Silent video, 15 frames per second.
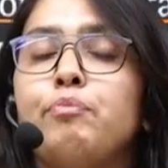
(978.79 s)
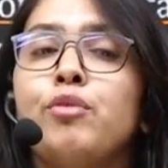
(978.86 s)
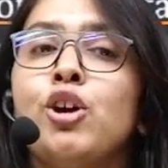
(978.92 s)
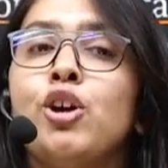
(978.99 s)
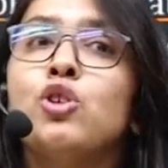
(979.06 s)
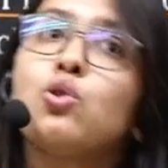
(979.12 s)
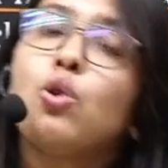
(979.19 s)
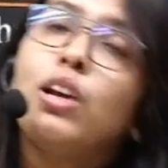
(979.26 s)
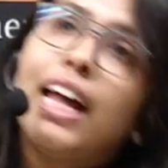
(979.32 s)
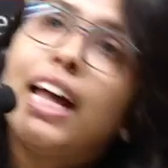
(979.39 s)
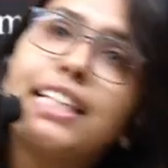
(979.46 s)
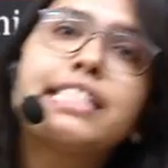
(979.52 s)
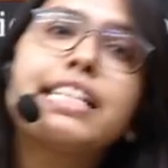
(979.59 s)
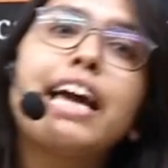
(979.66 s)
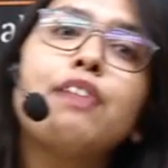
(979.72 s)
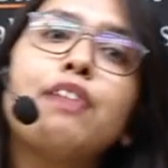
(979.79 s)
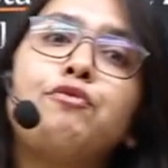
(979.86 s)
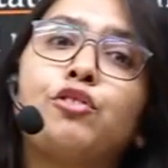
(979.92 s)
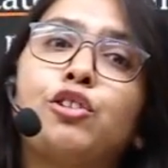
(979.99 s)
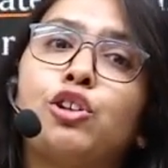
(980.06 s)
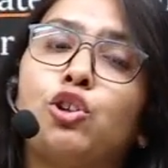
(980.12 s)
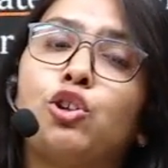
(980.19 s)
So let's say if
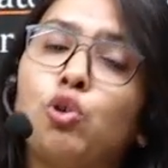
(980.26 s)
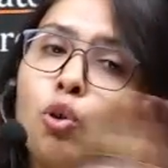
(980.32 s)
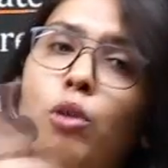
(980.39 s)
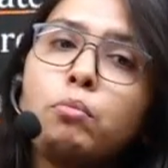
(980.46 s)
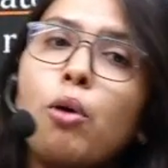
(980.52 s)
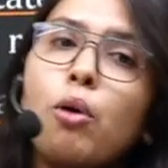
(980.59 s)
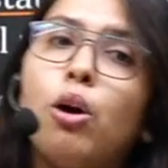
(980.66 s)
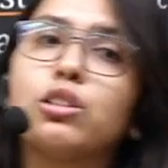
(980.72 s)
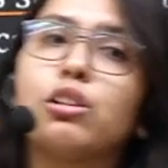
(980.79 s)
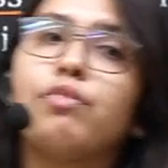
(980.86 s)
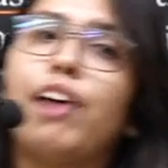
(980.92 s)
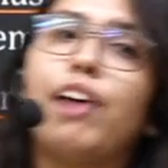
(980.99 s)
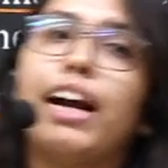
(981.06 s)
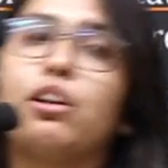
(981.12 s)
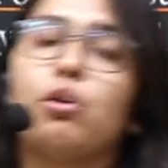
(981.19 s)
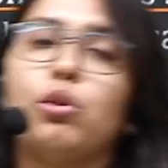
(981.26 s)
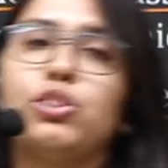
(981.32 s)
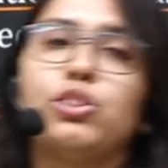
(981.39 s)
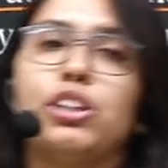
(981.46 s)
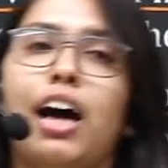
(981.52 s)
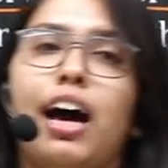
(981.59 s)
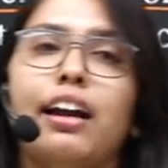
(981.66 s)
2 moles of hydrogen
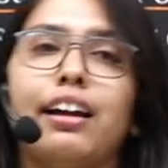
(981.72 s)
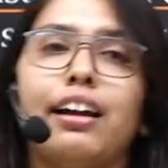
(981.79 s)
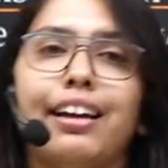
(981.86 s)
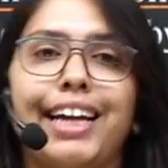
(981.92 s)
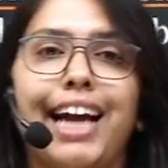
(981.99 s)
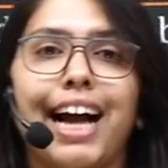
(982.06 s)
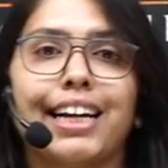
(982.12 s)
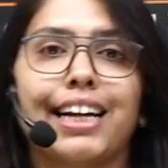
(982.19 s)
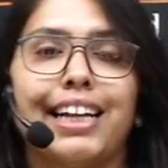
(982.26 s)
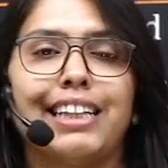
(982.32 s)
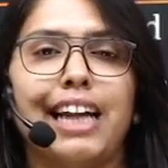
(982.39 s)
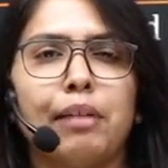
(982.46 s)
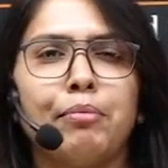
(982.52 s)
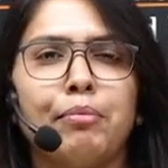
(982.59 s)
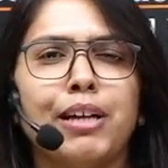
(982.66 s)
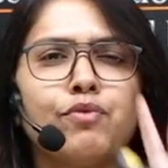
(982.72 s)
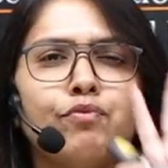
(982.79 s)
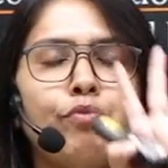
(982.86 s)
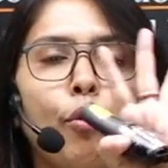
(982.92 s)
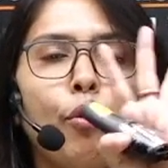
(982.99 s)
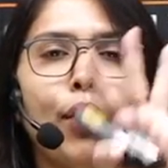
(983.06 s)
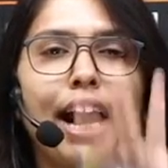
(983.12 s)
are reacting, that makes 4
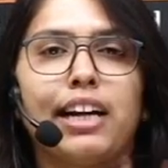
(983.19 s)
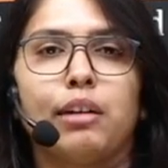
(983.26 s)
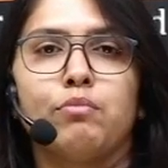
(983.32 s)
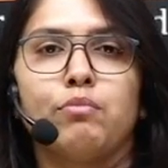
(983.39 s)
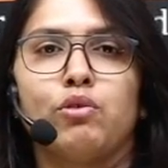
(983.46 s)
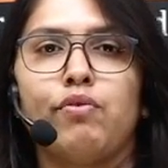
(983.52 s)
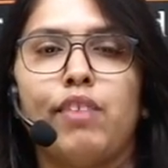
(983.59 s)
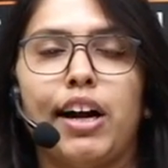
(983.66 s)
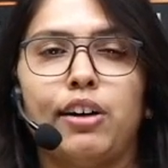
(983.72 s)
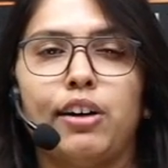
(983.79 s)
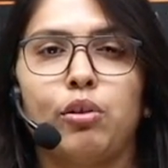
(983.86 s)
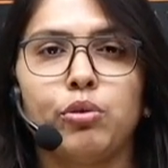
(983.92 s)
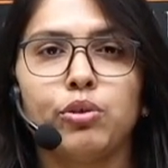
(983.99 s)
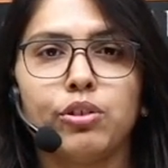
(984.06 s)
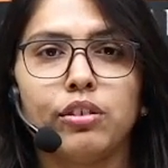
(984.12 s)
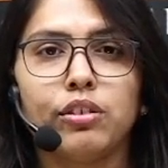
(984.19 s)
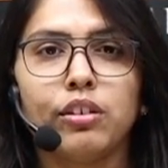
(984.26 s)
atoms of hydrogen.